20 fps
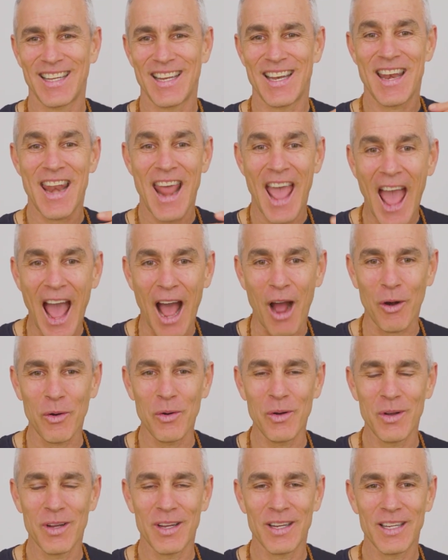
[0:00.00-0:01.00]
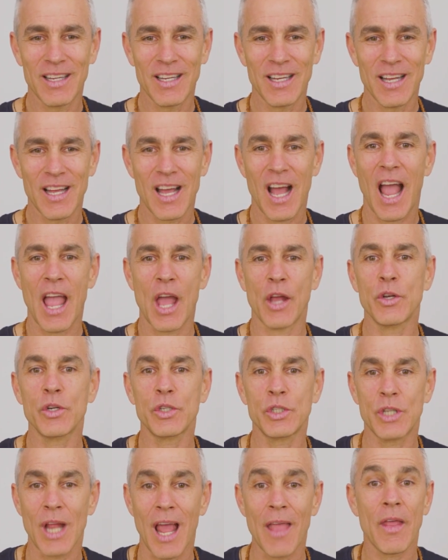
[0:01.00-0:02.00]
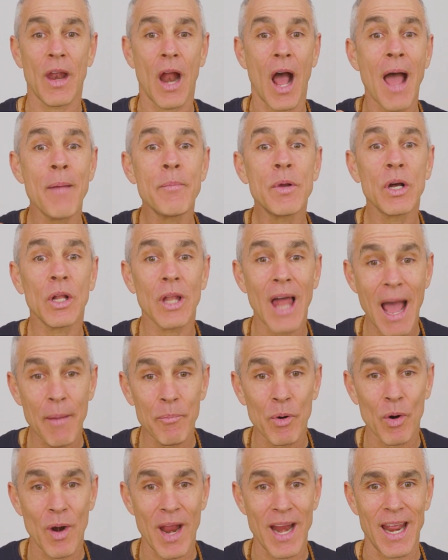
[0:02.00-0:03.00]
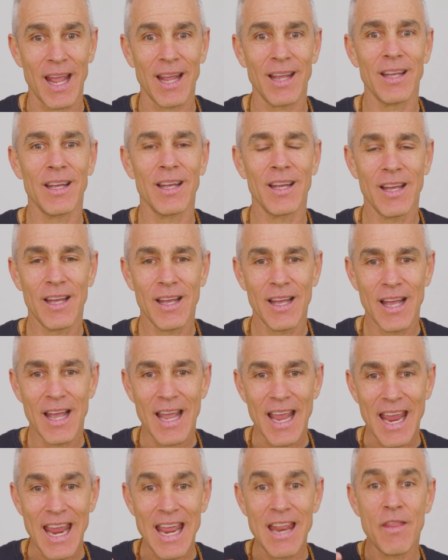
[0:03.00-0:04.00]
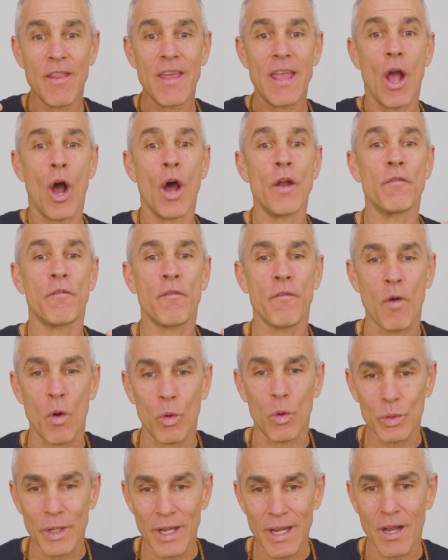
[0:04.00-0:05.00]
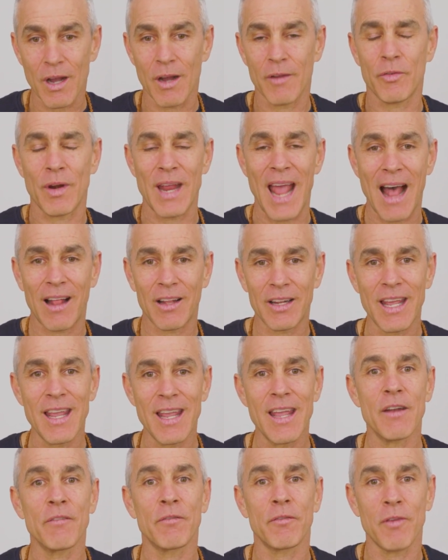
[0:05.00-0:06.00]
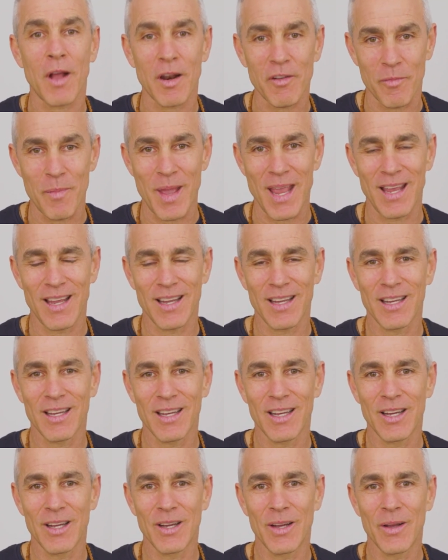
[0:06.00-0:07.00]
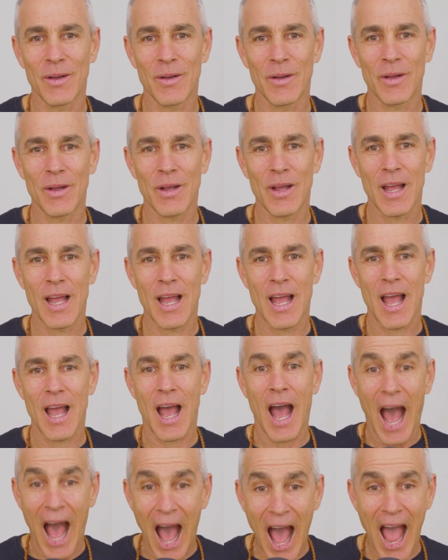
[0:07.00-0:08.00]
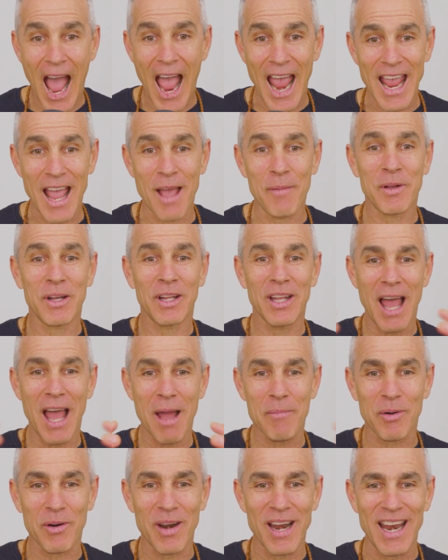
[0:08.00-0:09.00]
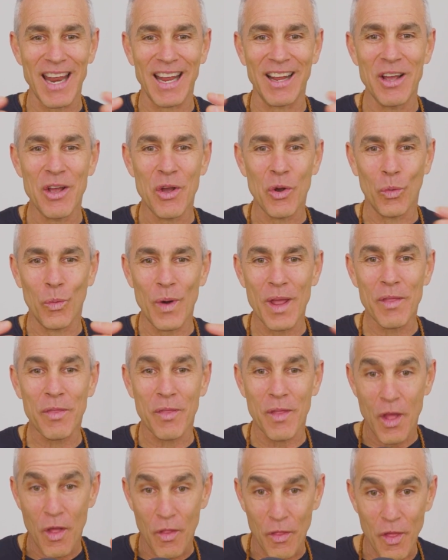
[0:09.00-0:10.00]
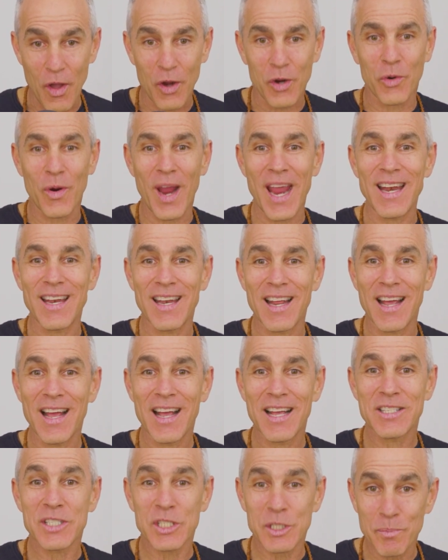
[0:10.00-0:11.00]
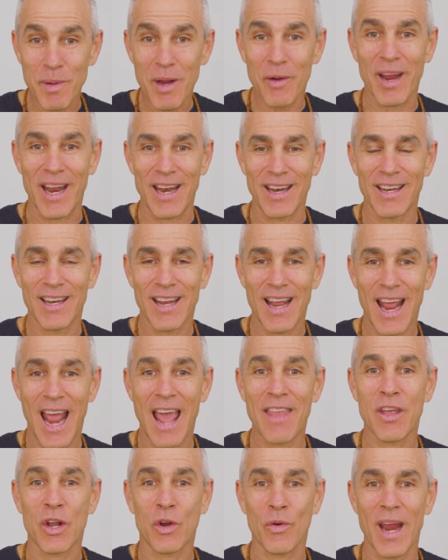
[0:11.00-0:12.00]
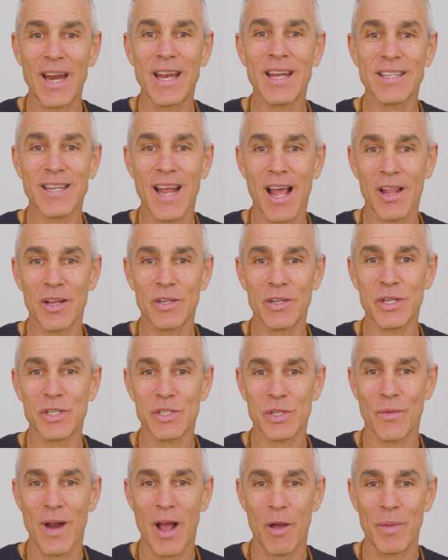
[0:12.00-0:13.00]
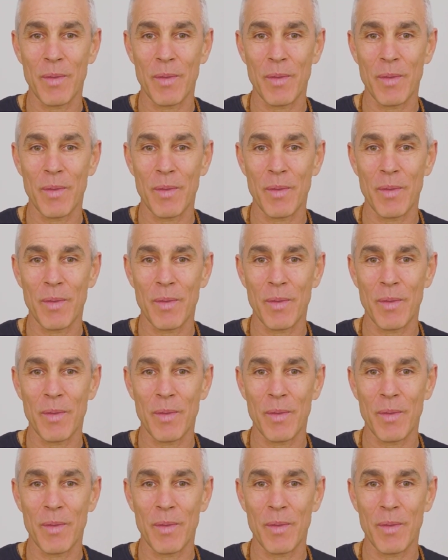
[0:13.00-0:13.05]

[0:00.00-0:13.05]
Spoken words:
Now, I understand that I'm collaborating in the unfolding of reality in front of me. I am collaborating with the Great Spirit and the great intelligence around